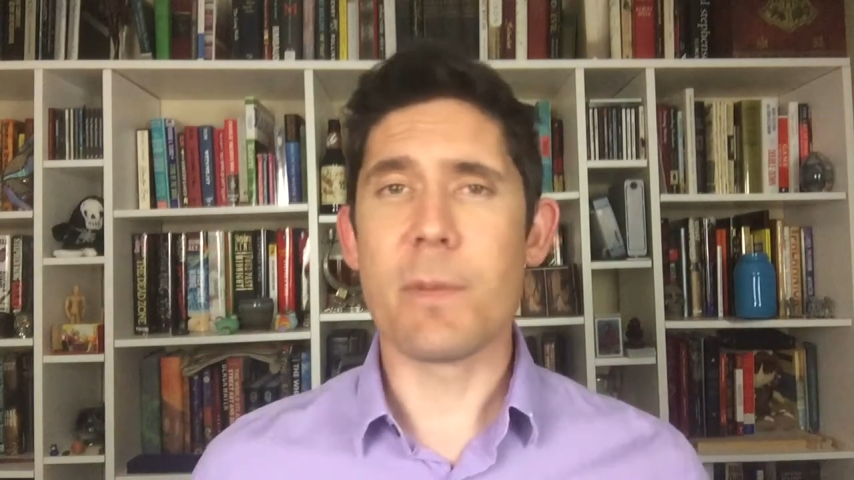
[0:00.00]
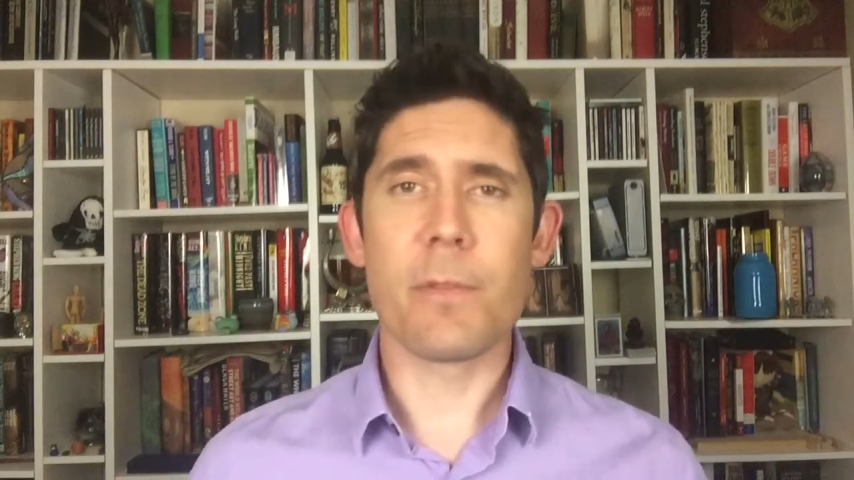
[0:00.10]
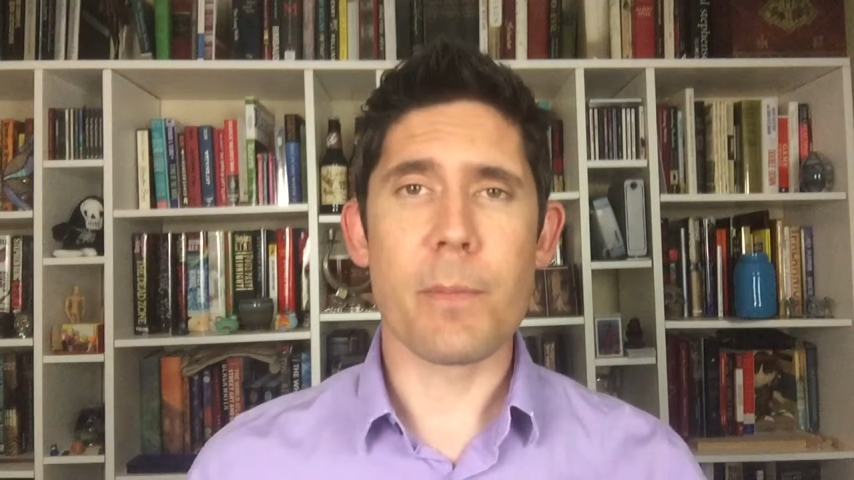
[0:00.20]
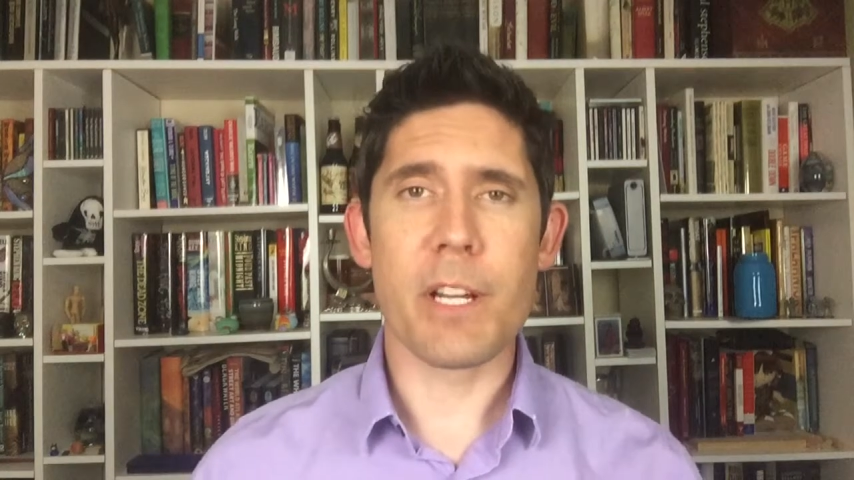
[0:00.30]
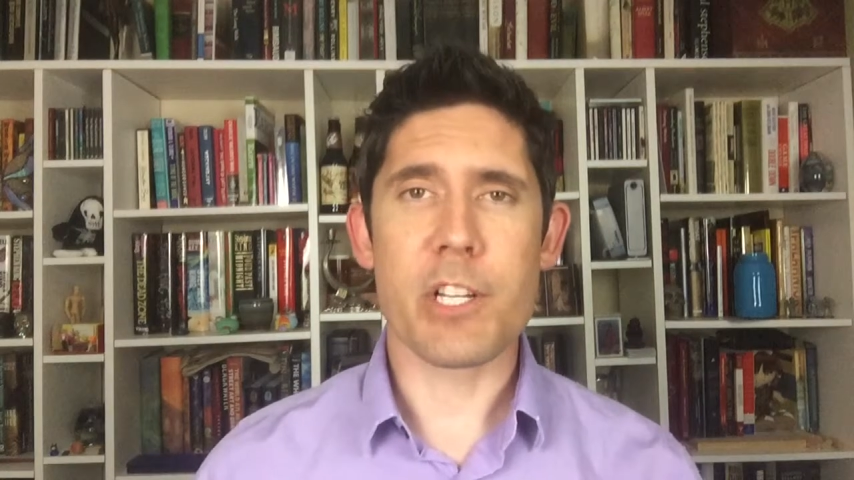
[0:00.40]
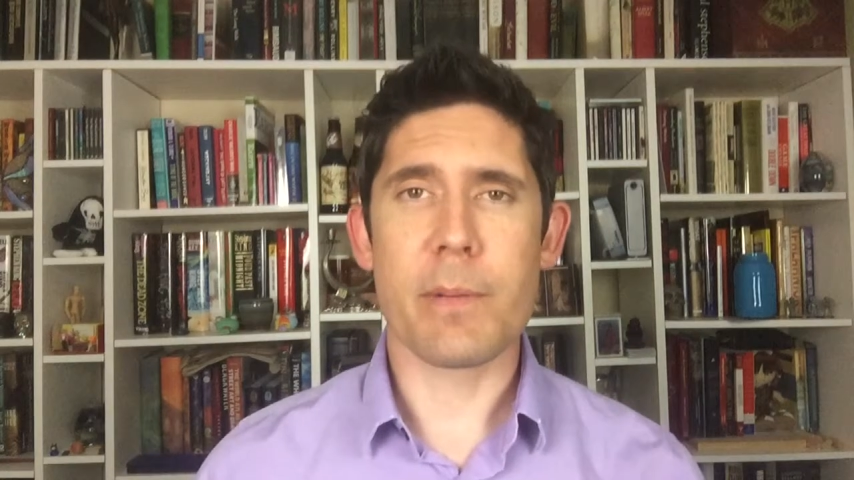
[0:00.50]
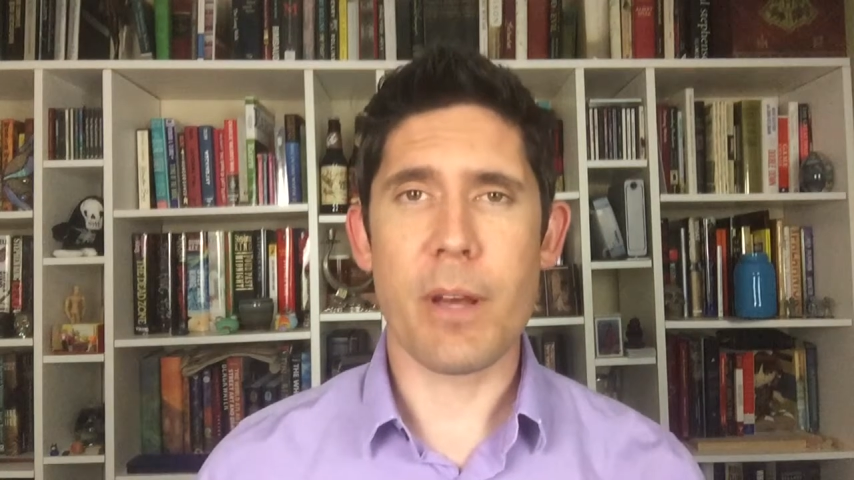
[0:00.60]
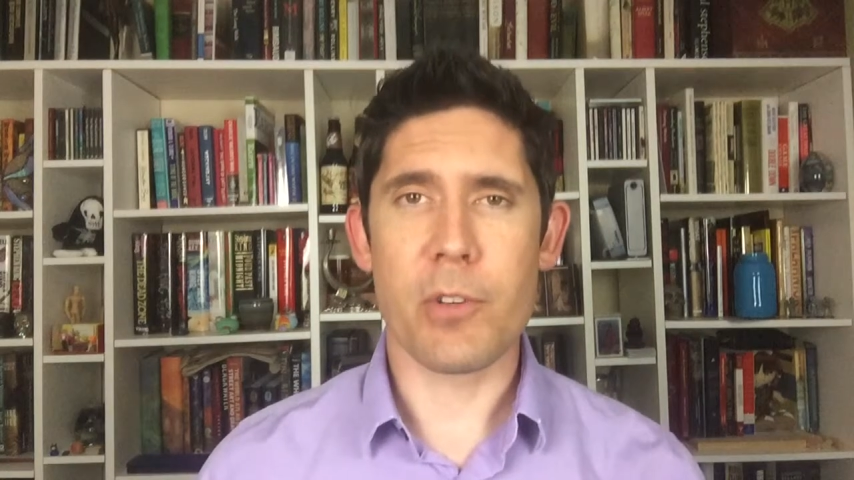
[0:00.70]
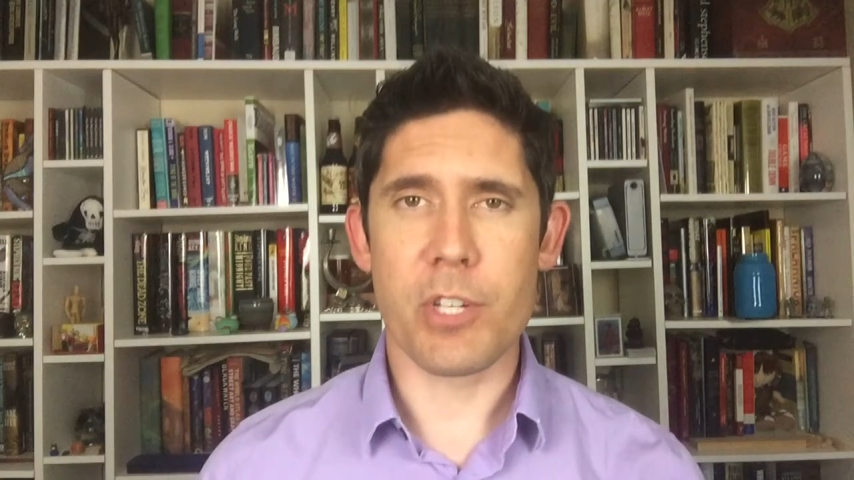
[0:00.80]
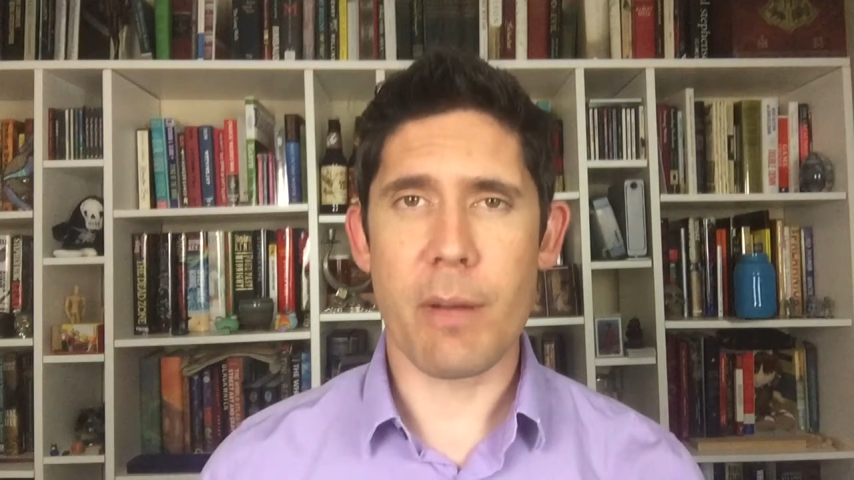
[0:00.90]
information
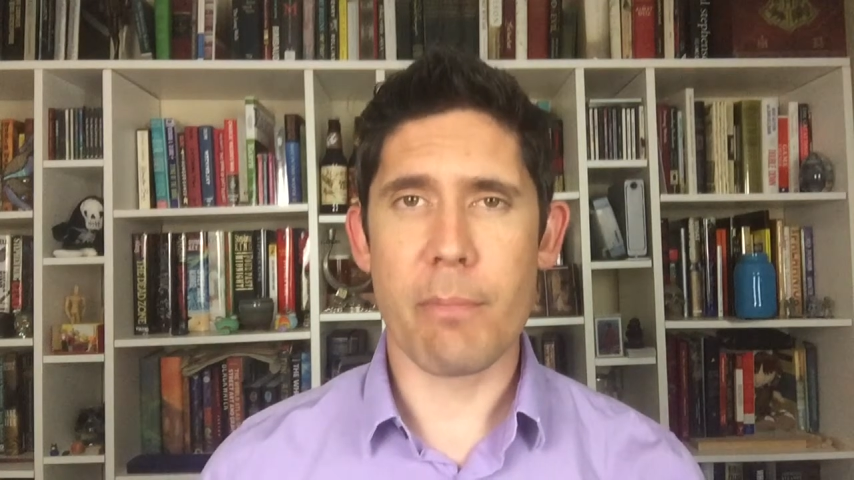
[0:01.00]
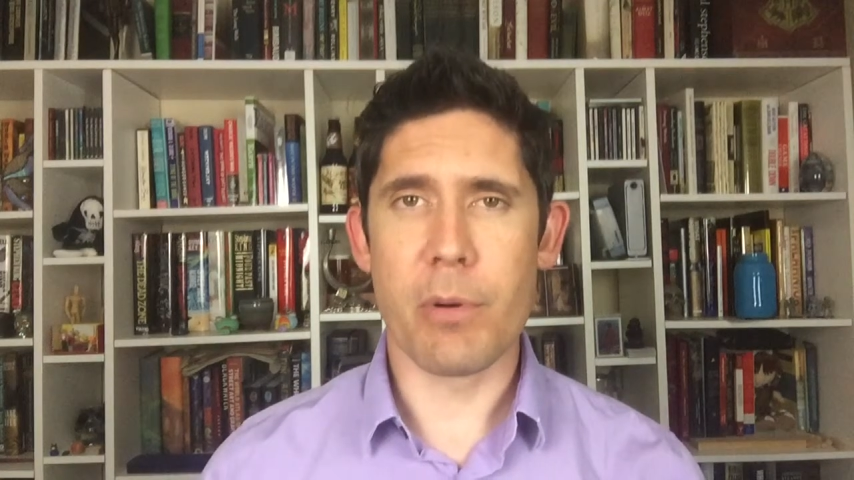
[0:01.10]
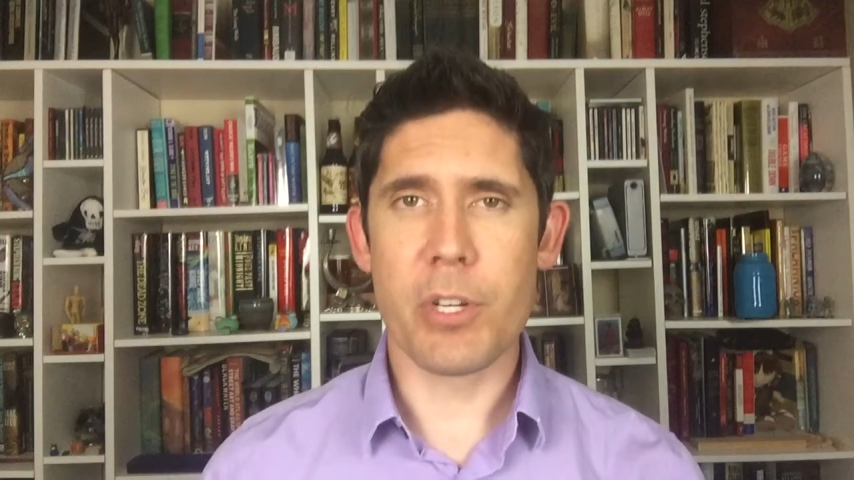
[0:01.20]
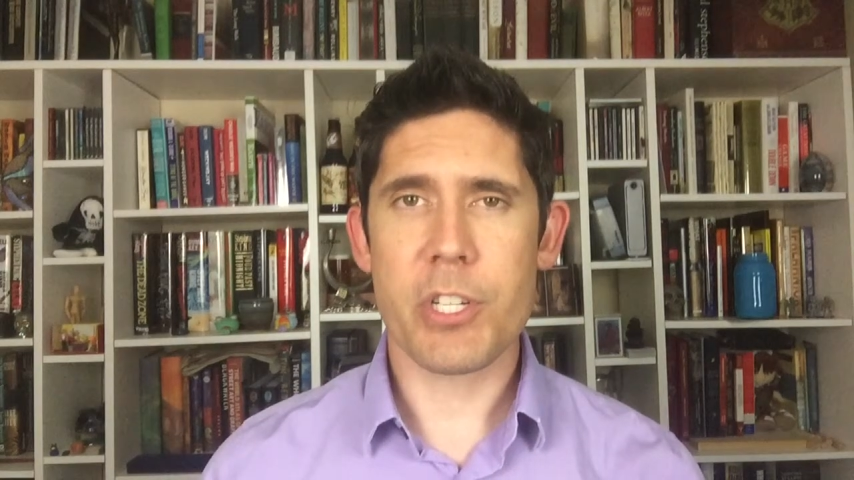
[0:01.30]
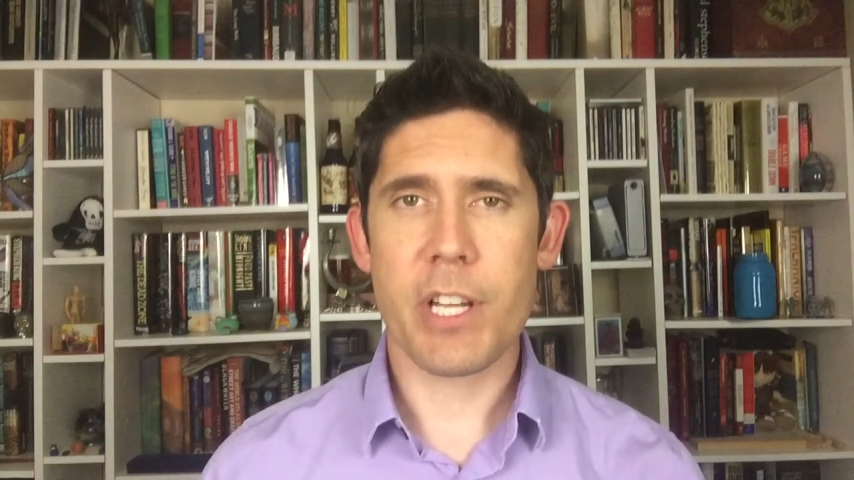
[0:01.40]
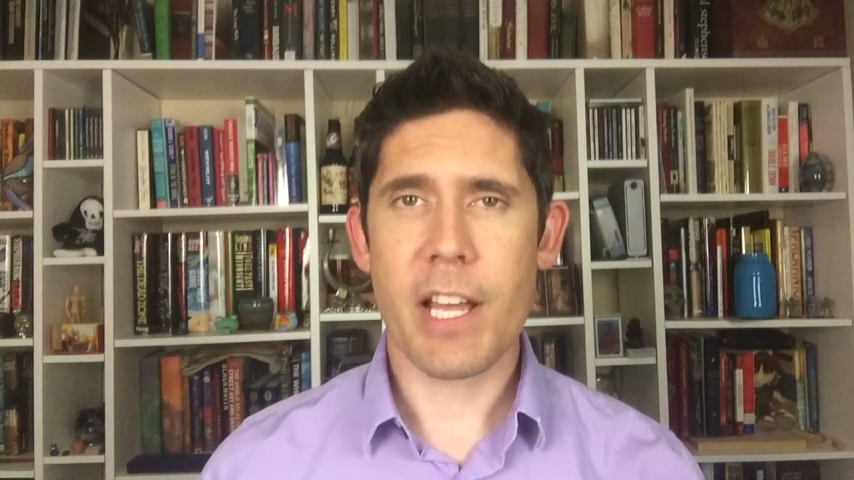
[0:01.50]
about Jeb Bush,